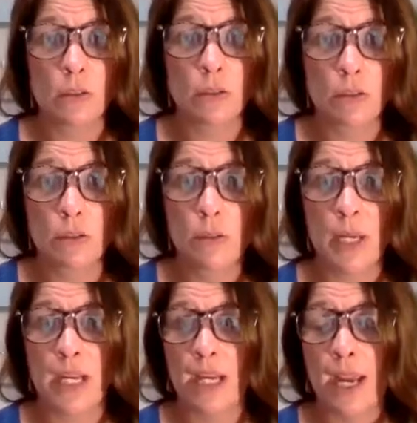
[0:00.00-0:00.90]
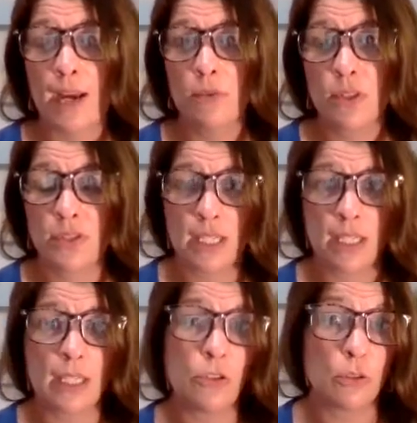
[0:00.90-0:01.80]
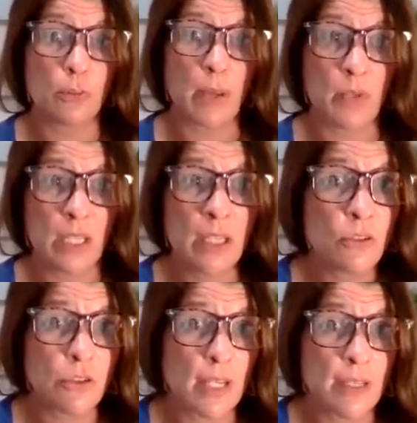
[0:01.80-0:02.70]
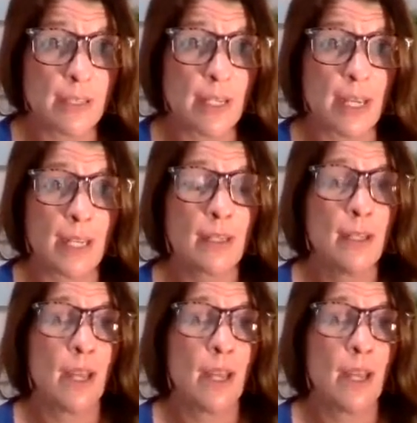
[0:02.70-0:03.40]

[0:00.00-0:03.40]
a little group, and I was thinking you might be interested